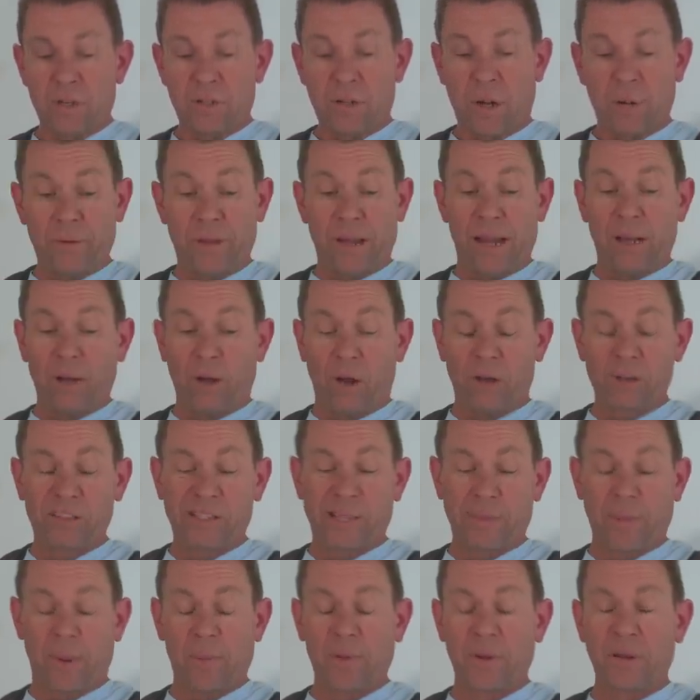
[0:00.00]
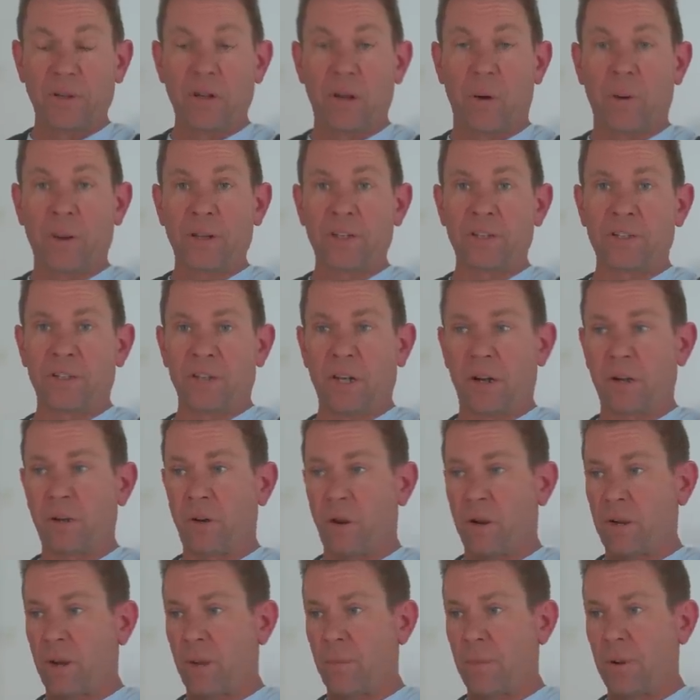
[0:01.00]
So that, like, I set them up at 90, I
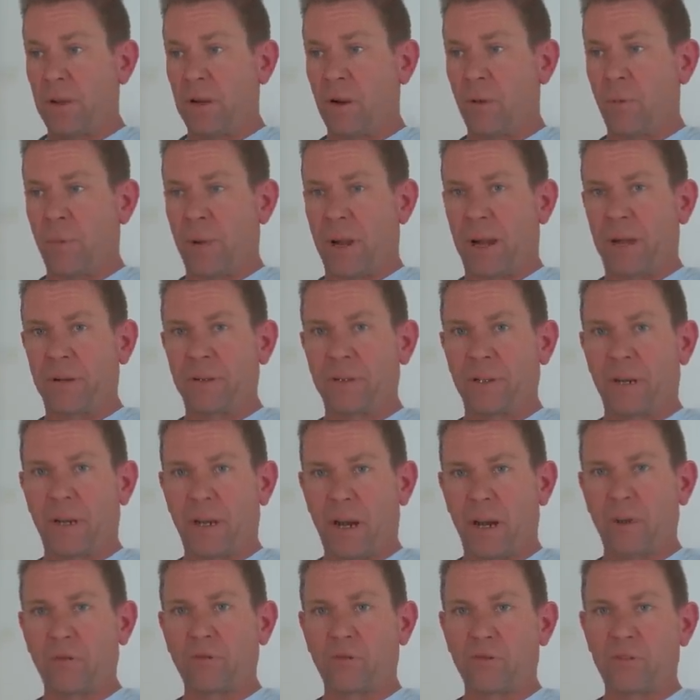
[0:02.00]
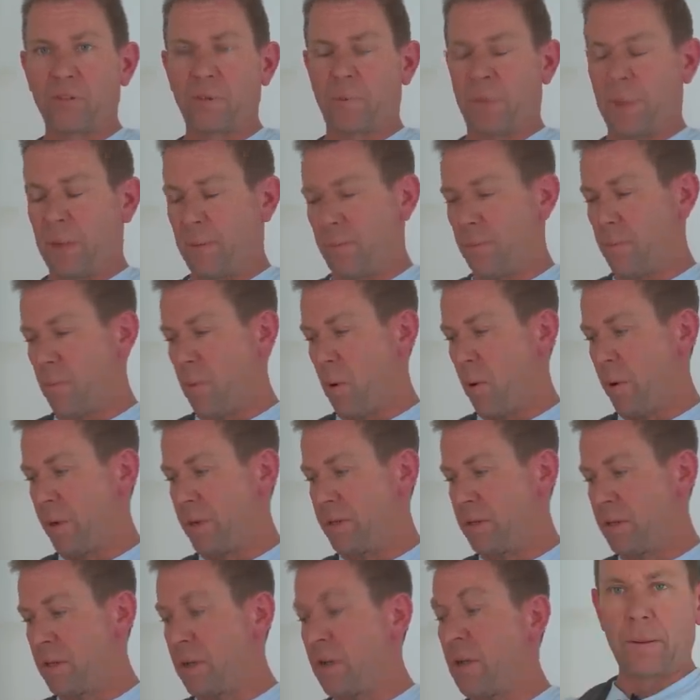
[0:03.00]
like them a little bit under, hundreds a bit wide.
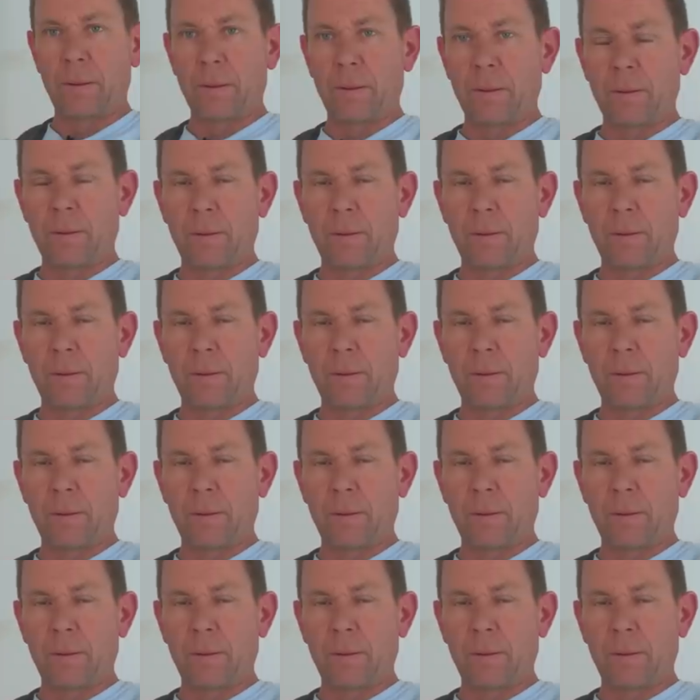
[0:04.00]
Yeah.